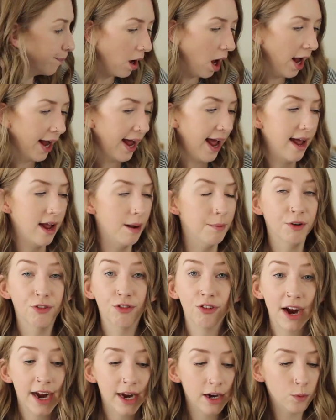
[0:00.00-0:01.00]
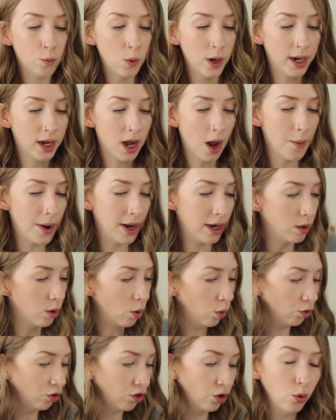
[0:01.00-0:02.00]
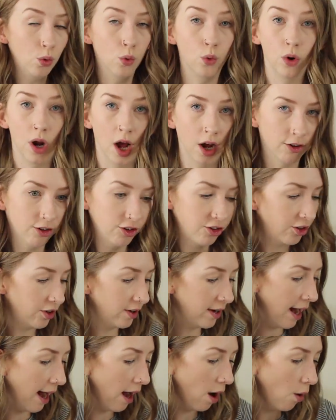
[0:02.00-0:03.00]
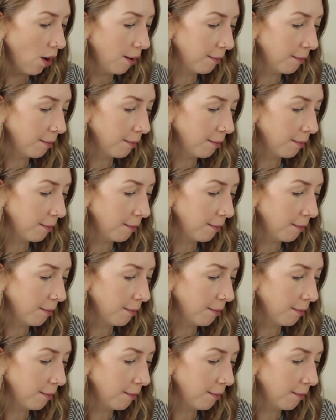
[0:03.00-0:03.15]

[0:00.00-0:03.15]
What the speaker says: Okay, I'm afraid we're going on to all Lush now.